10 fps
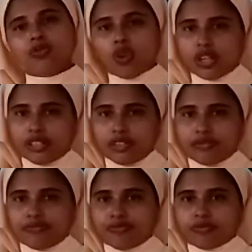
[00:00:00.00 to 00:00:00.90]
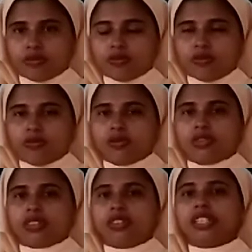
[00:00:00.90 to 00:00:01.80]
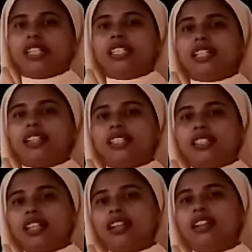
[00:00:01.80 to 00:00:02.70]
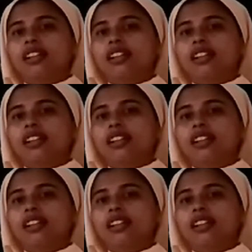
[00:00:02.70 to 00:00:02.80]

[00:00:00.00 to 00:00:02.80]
water. There is a little